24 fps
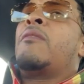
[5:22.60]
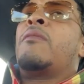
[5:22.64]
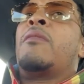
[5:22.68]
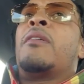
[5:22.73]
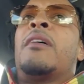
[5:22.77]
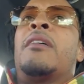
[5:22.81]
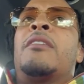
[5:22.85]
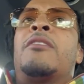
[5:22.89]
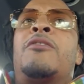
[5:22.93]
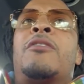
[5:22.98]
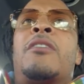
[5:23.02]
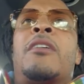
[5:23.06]

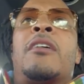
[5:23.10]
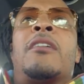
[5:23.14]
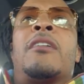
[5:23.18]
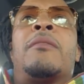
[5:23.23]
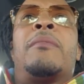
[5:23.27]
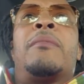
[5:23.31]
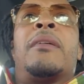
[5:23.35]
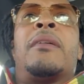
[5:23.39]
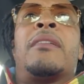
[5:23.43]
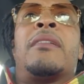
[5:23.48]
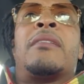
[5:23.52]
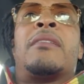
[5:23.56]
always
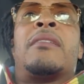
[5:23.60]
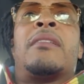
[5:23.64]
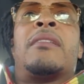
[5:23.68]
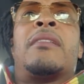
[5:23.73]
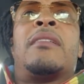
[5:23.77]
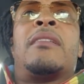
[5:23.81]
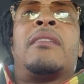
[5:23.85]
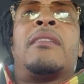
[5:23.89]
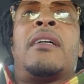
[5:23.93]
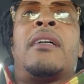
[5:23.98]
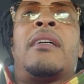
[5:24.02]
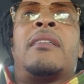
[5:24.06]
trying to make it
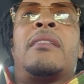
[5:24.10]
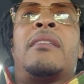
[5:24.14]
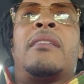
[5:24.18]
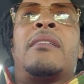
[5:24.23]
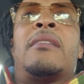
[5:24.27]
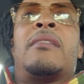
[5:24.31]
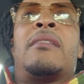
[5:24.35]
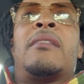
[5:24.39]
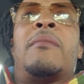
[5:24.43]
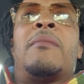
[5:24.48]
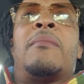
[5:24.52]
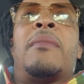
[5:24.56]
seem like
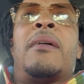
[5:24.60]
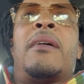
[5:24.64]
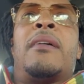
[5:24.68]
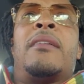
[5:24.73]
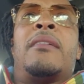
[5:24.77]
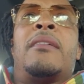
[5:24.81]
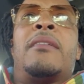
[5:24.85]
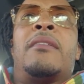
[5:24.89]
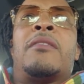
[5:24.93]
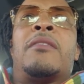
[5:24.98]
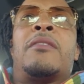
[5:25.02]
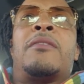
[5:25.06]
it's
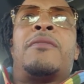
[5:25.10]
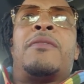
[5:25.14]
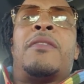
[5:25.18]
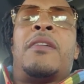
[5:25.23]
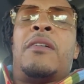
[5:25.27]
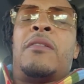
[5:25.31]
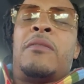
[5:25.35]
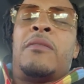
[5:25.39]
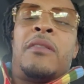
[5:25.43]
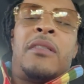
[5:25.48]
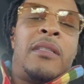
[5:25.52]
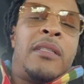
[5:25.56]
somebody else's
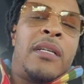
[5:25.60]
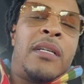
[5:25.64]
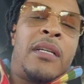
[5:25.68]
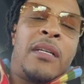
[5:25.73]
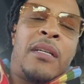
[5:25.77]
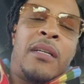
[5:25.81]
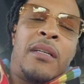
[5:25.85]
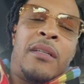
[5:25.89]
fault that they